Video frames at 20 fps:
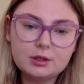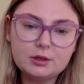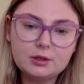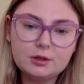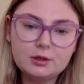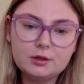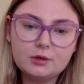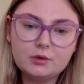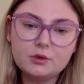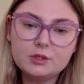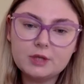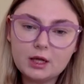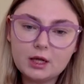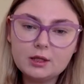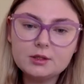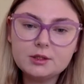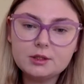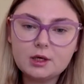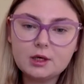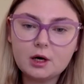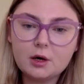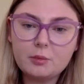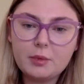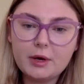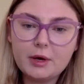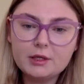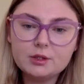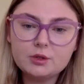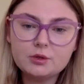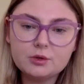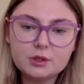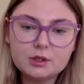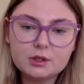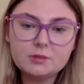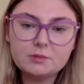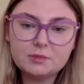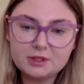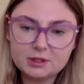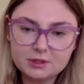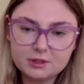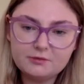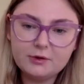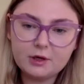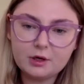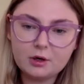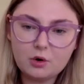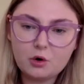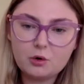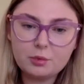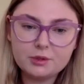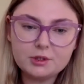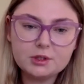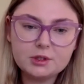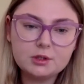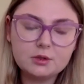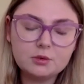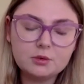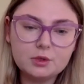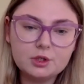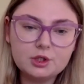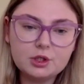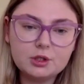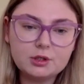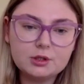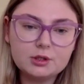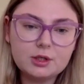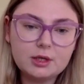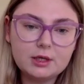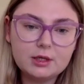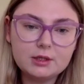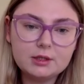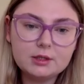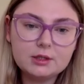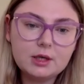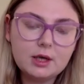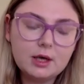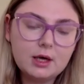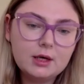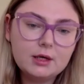the results are based on the specific corpus, which contains